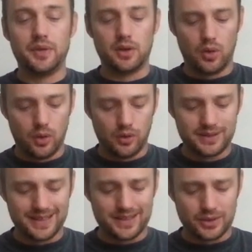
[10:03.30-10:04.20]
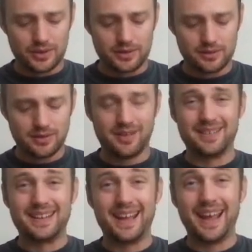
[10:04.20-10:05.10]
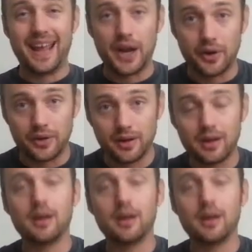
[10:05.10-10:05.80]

think a whole gigahertz on air